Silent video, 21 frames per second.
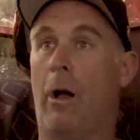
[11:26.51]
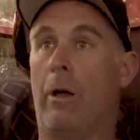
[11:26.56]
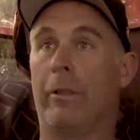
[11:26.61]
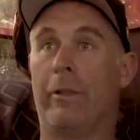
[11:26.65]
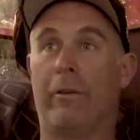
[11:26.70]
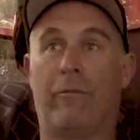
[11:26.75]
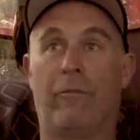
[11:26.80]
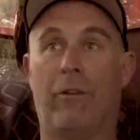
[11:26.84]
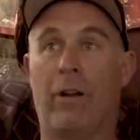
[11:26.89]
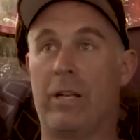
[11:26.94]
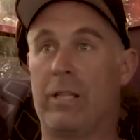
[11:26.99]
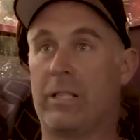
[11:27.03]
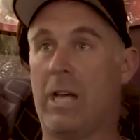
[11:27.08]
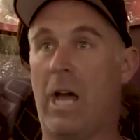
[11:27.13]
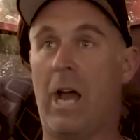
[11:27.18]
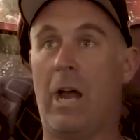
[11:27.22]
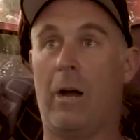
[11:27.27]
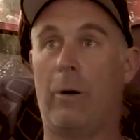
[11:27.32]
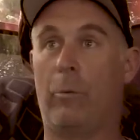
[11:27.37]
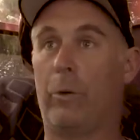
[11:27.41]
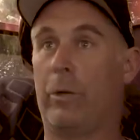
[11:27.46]
on the front
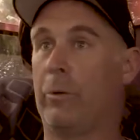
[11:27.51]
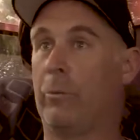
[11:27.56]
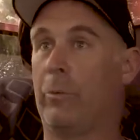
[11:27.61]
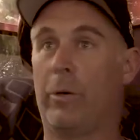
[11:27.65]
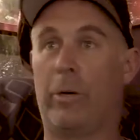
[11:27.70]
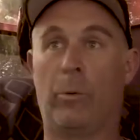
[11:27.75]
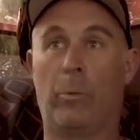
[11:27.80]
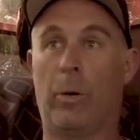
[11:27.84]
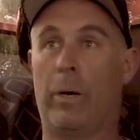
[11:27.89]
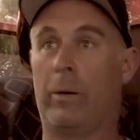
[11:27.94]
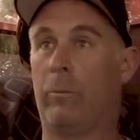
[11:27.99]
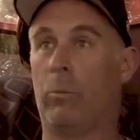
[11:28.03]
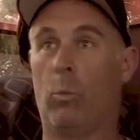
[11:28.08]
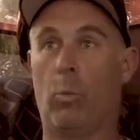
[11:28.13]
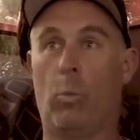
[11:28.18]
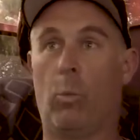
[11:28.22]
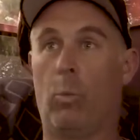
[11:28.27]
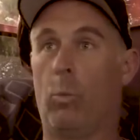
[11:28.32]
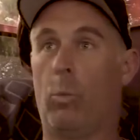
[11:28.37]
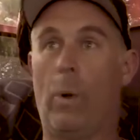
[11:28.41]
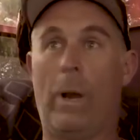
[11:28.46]
tire with the rear
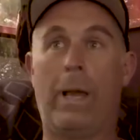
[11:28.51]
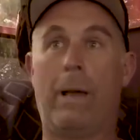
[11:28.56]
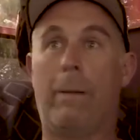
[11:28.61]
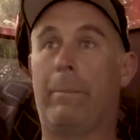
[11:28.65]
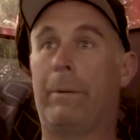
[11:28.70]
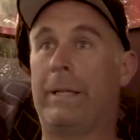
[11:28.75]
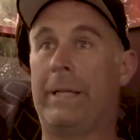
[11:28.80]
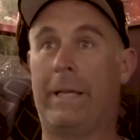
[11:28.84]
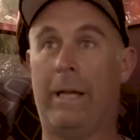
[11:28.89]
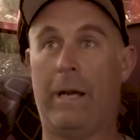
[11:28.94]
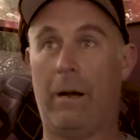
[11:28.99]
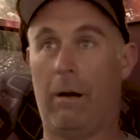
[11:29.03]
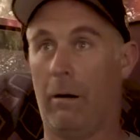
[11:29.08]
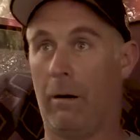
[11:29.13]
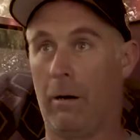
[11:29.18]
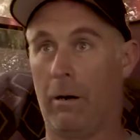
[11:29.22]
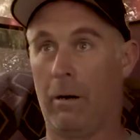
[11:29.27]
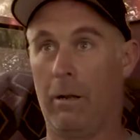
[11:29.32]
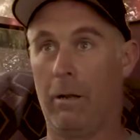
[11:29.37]
one way up in the air.